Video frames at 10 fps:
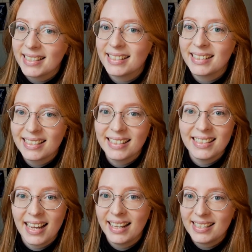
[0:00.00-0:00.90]
little
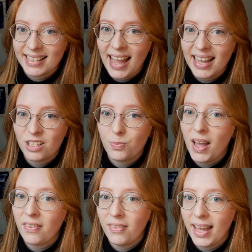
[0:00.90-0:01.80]
teeny tiny sketch.
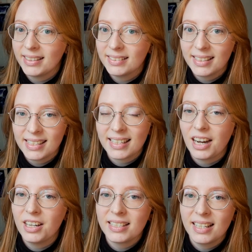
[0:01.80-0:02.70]
Back then, this
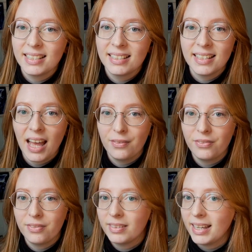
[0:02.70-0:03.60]
character didn't have
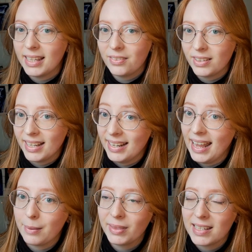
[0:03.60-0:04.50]
even a
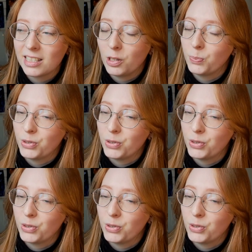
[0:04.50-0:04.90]
name, let alone